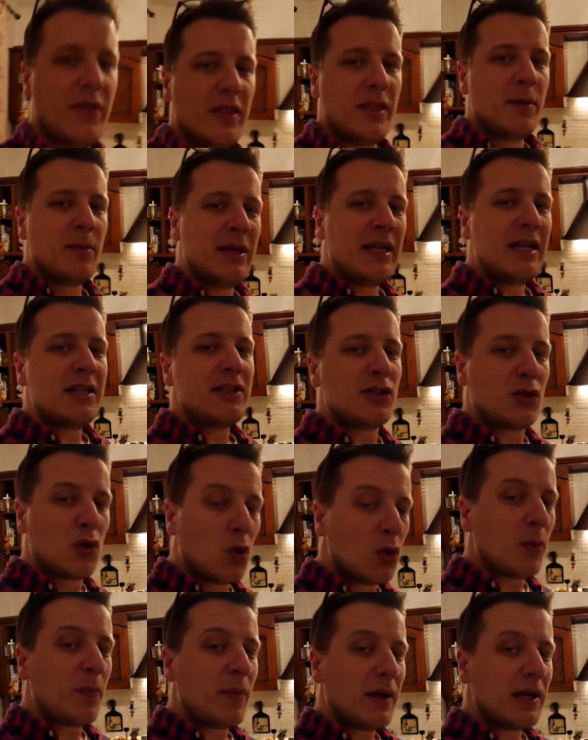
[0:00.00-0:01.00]
the
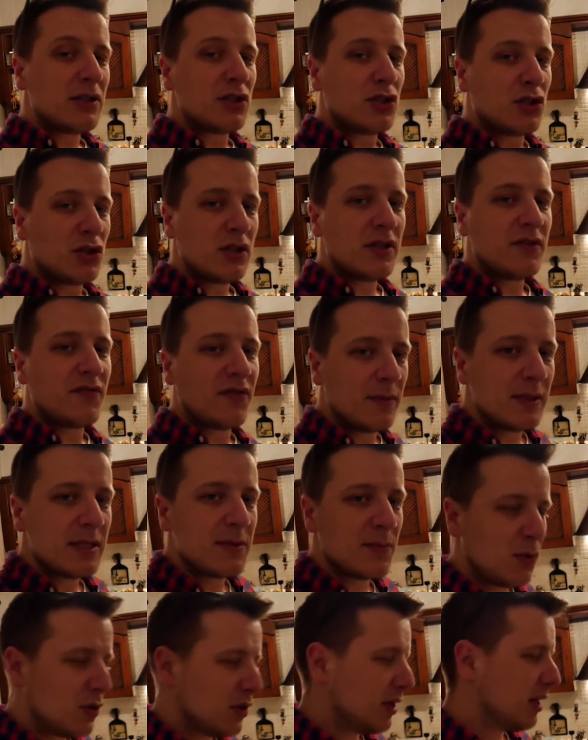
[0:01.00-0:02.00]
Kuka Koekenpeertje shirt from
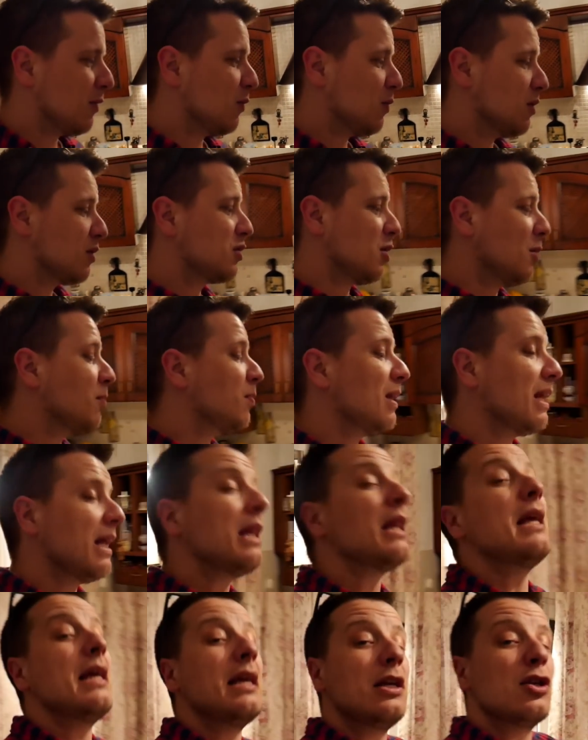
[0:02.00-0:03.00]
this morning was
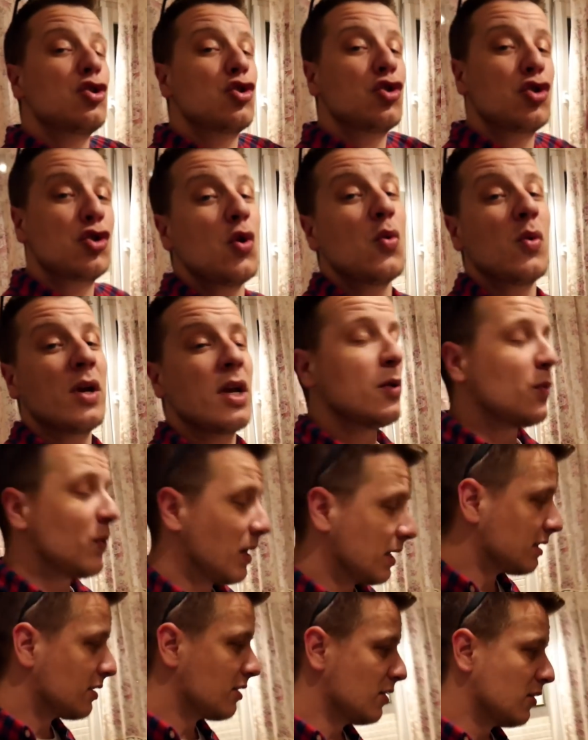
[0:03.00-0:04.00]
completely soaking
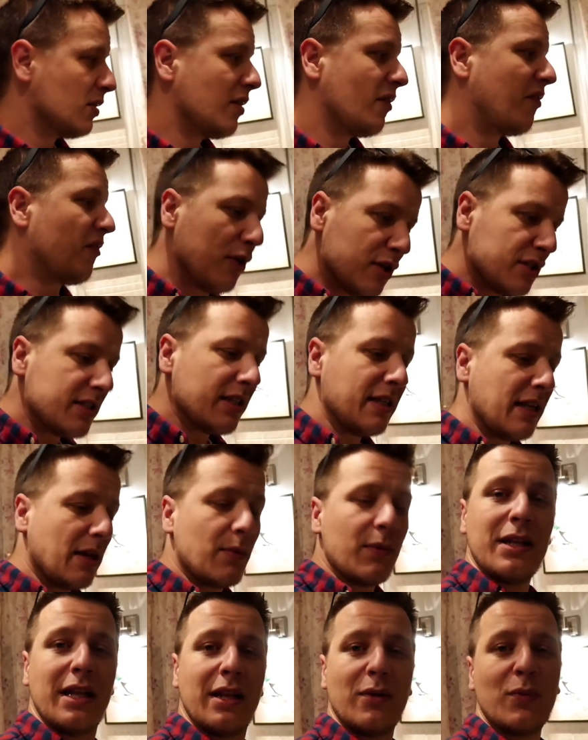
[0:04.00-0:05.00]
wet. So the first thing
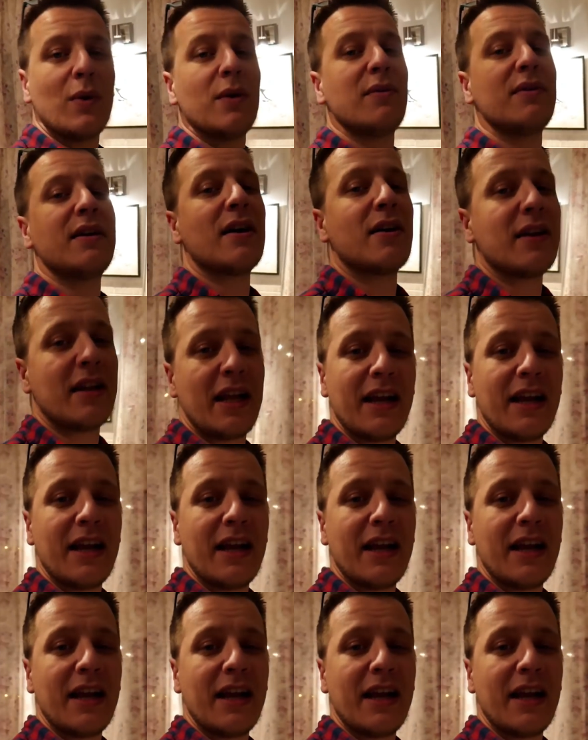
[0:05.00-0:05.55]
that we did when we got